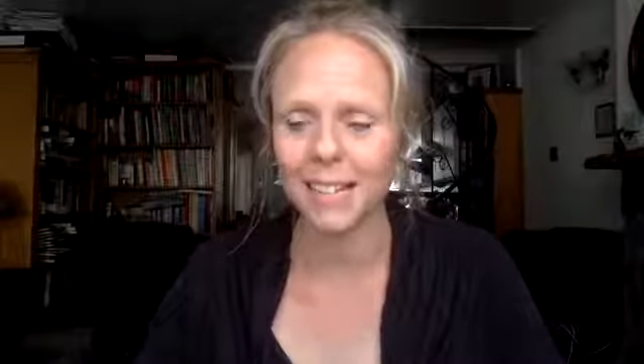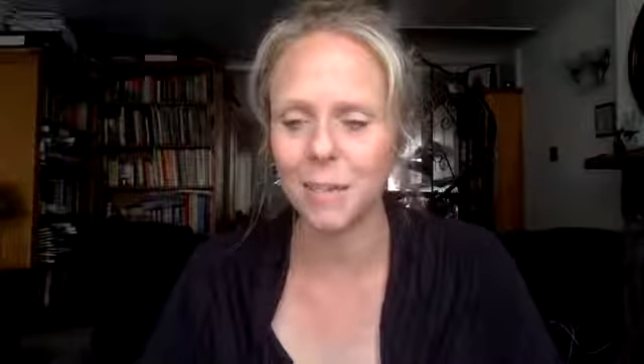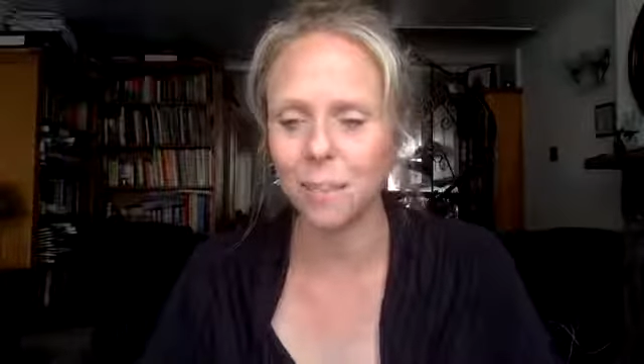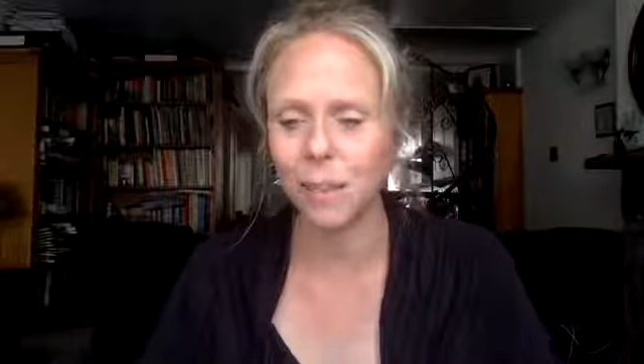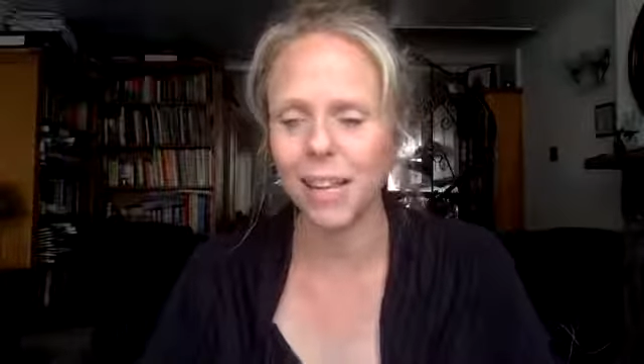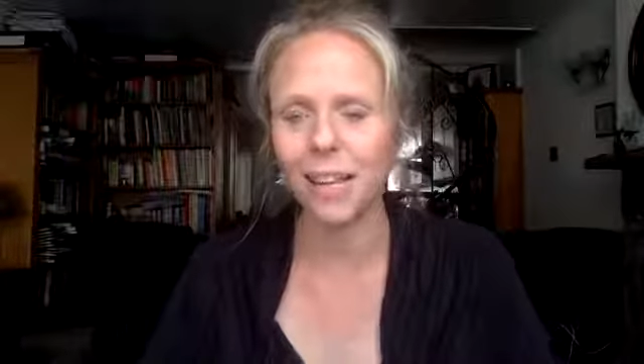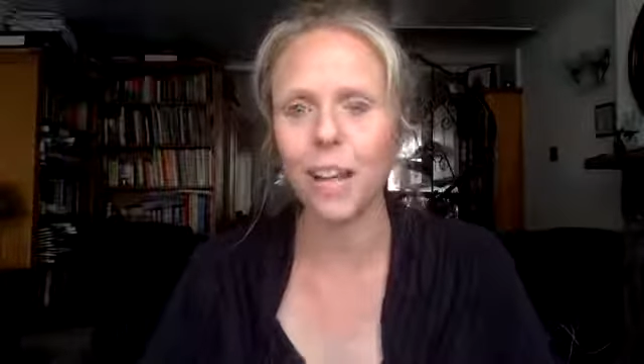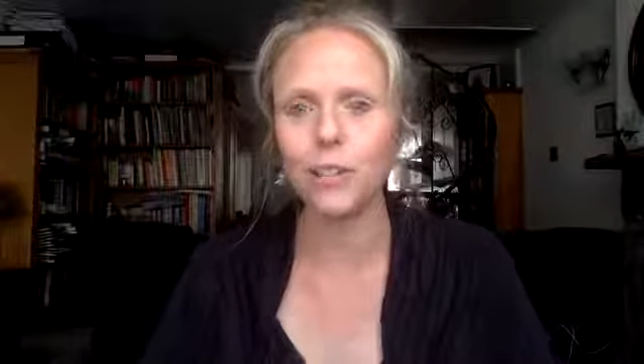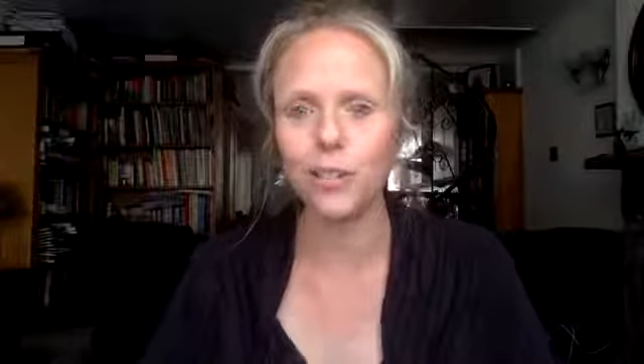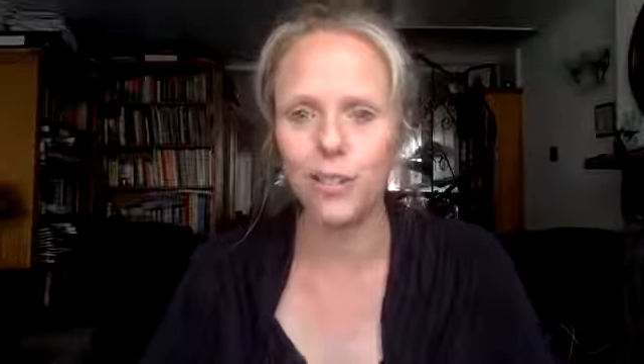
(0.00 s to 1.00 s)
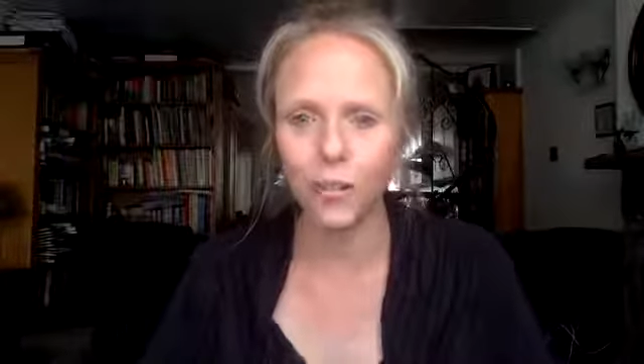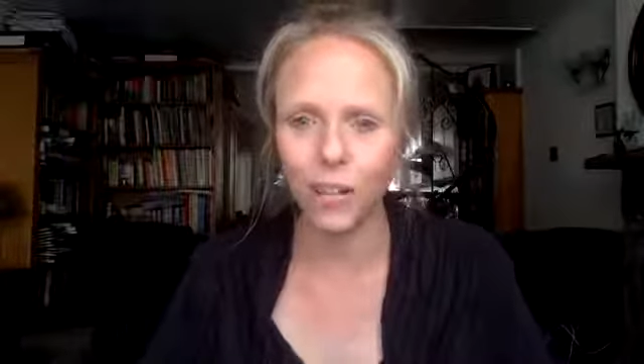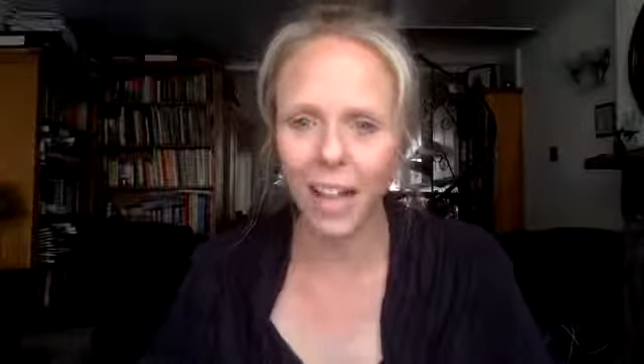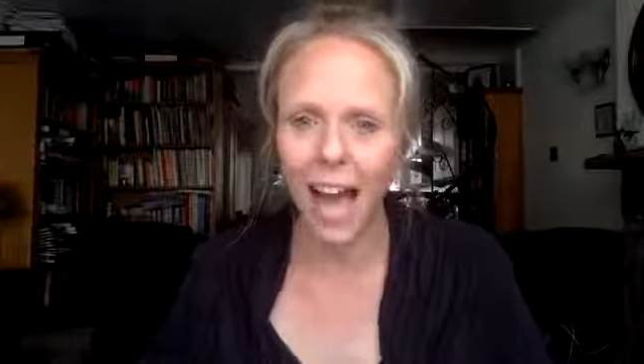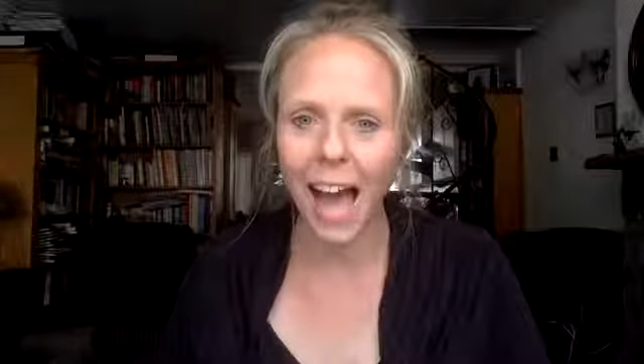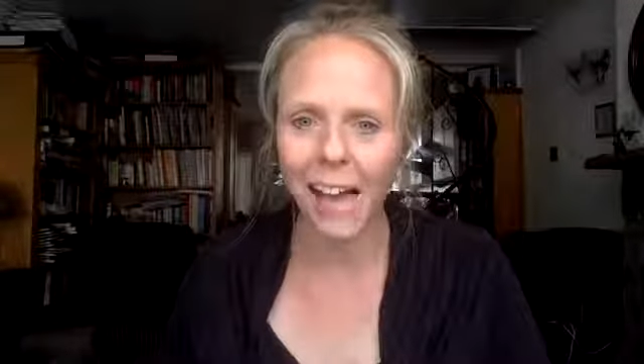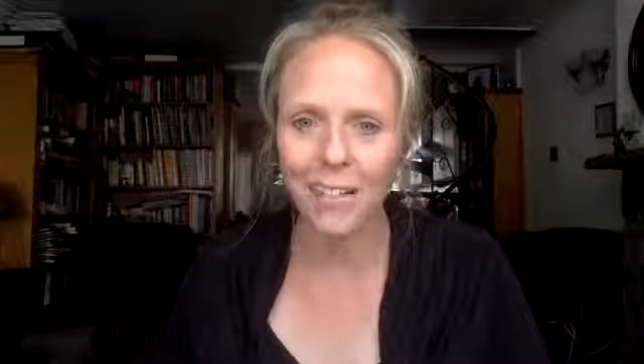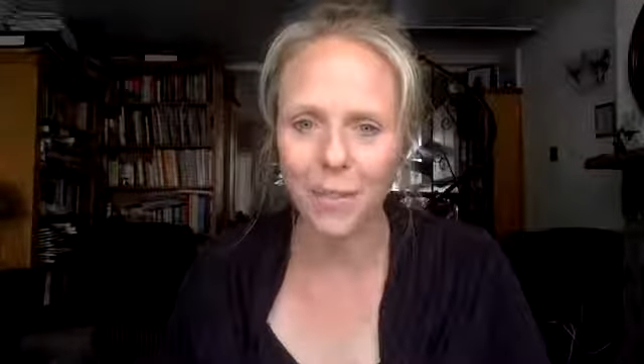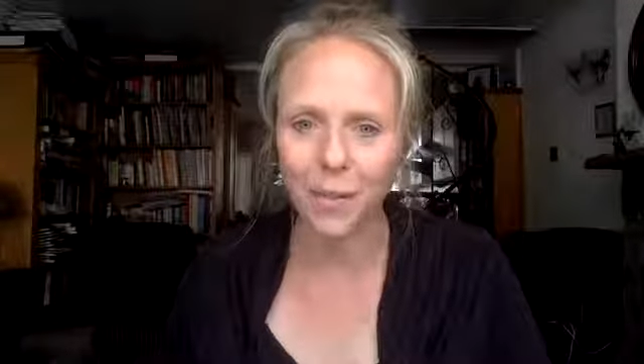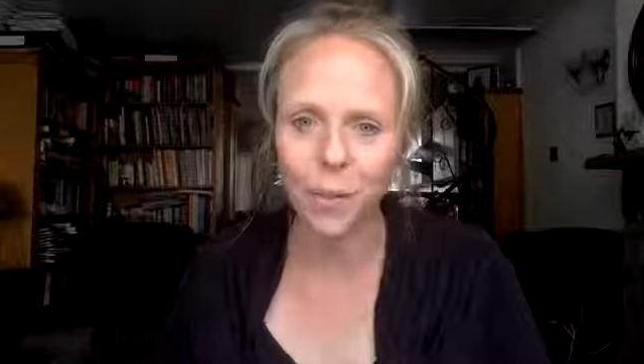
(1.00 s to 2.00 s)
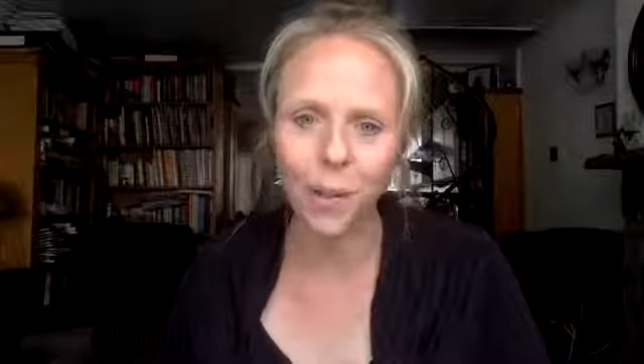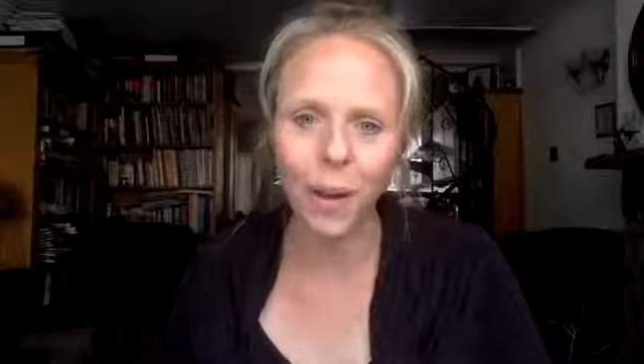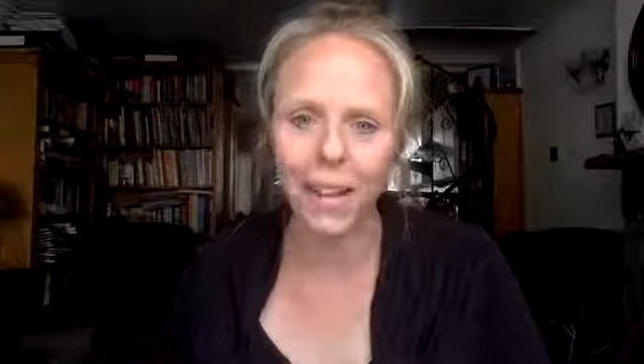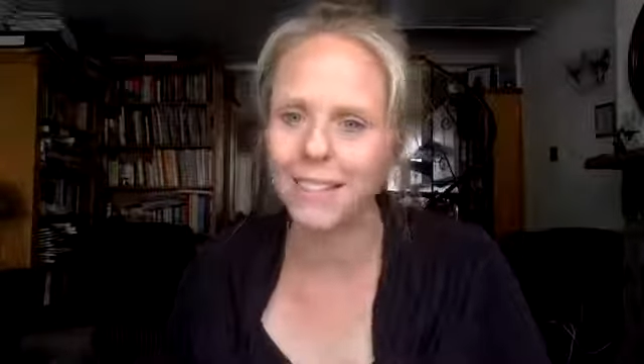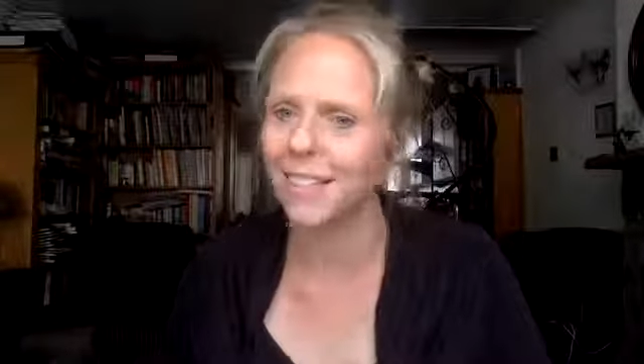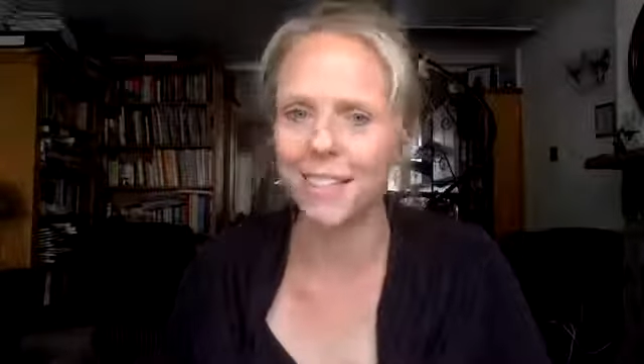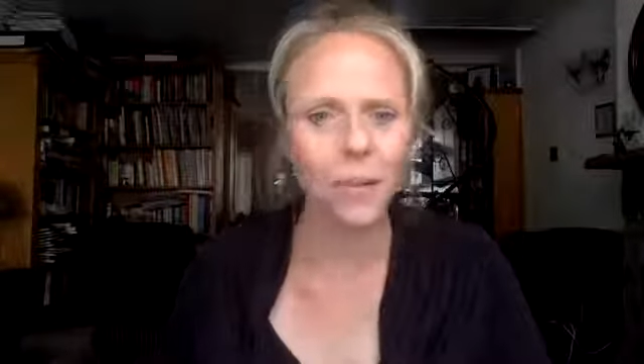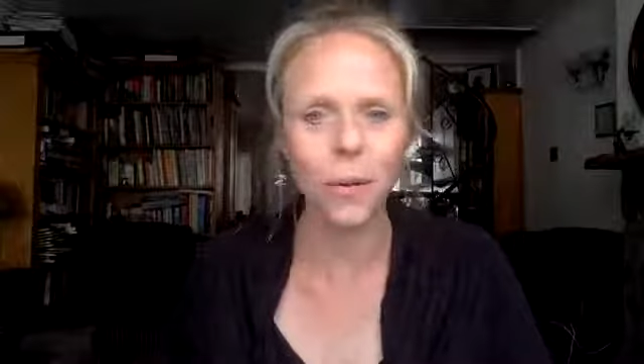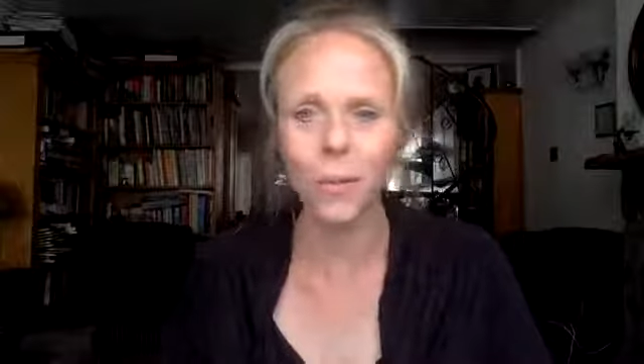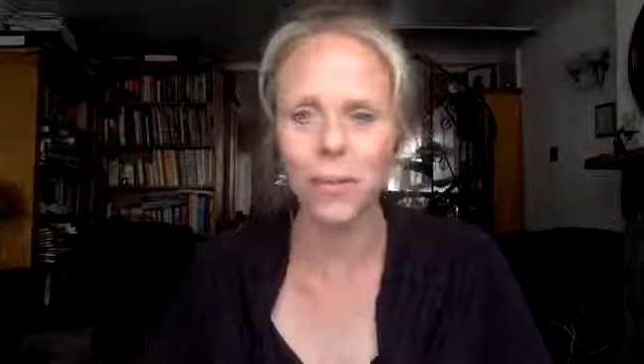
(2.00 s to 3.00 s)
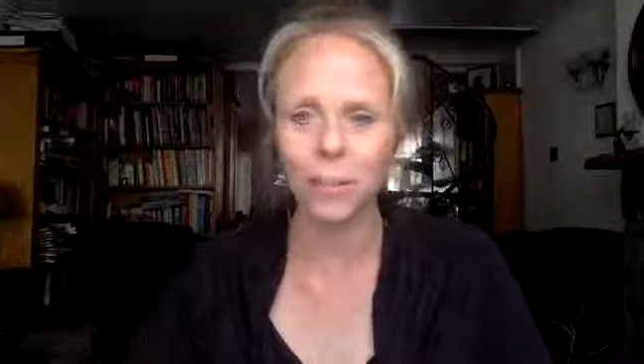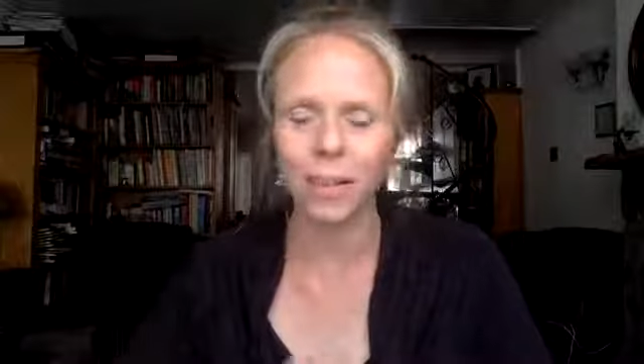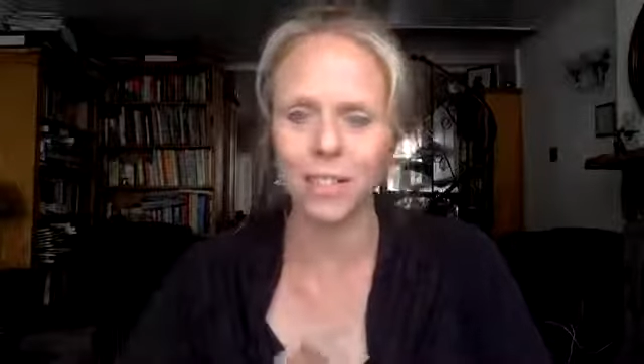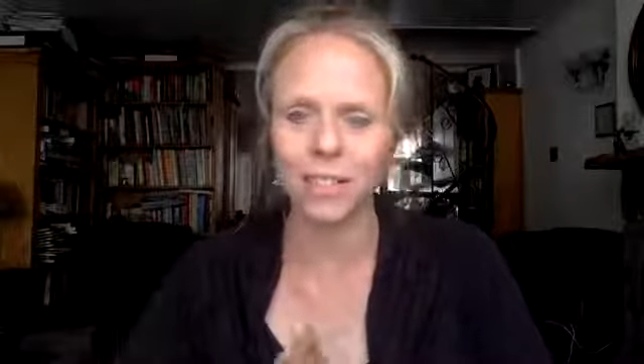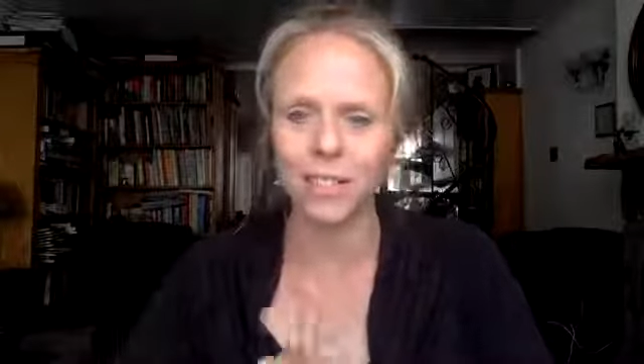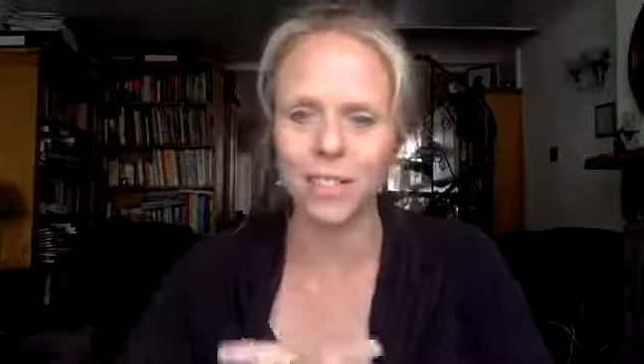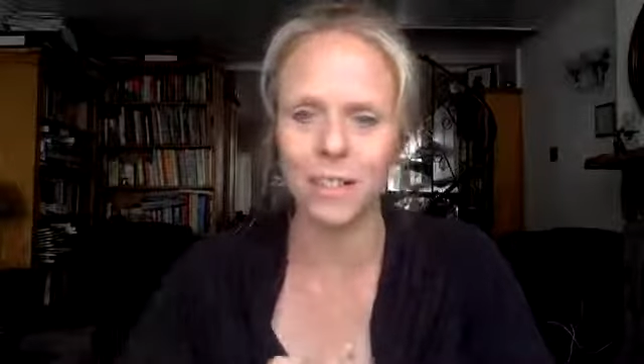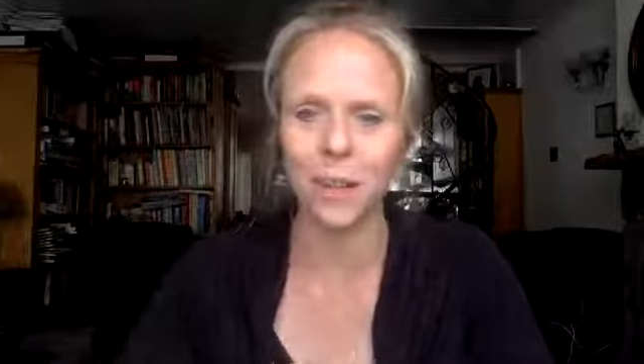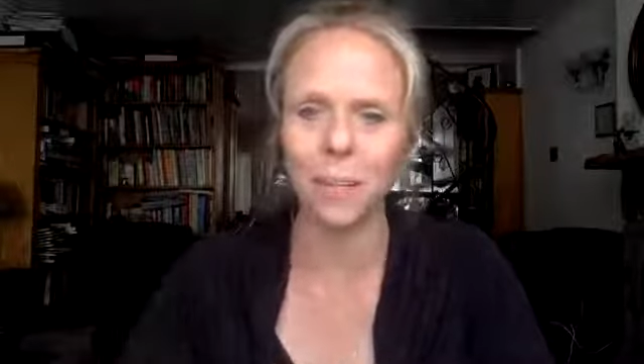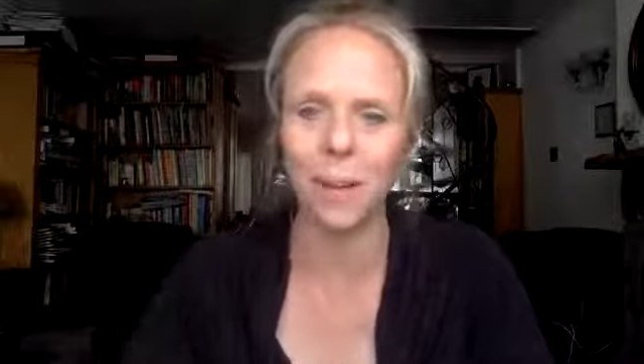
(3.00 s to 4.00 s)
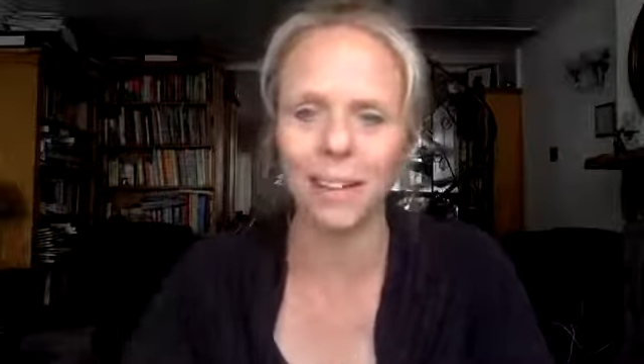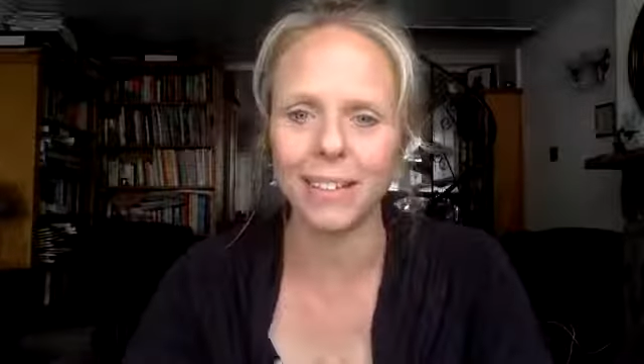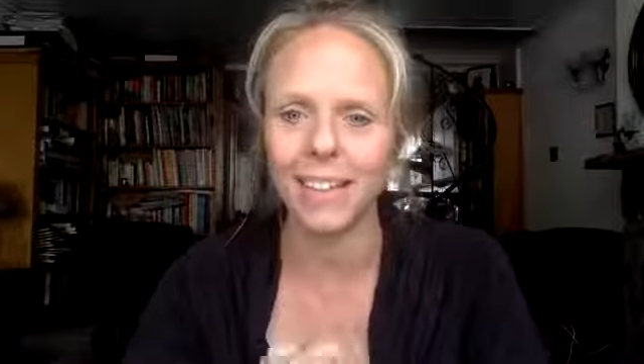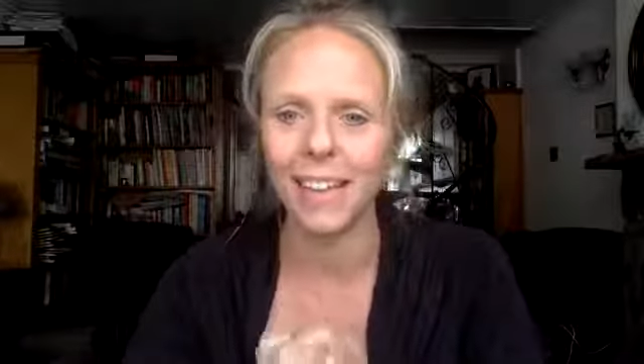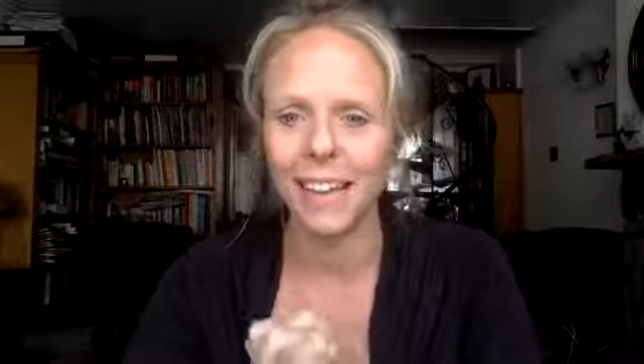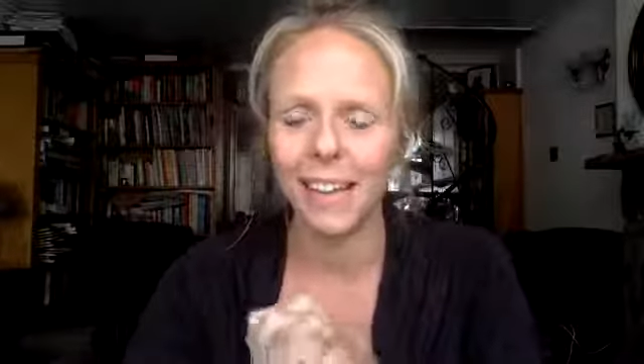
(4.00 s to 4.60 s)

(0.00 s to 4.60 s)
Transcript: It's been a joy as always. It's always a pleasure to come and